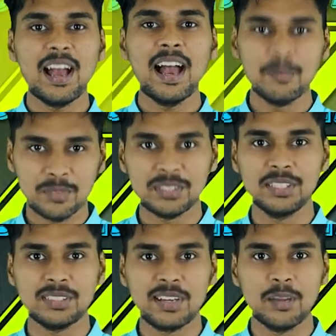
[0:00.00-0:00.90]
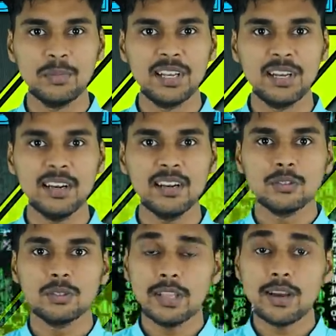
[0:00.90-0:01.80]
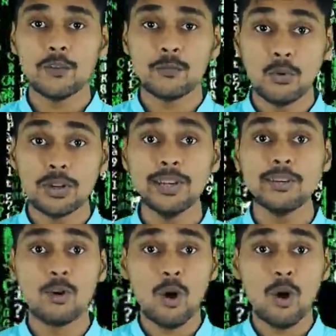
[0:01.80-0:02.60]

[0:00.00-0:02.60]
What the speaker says: I am Krishna Chaitanya Mandela. So there are 14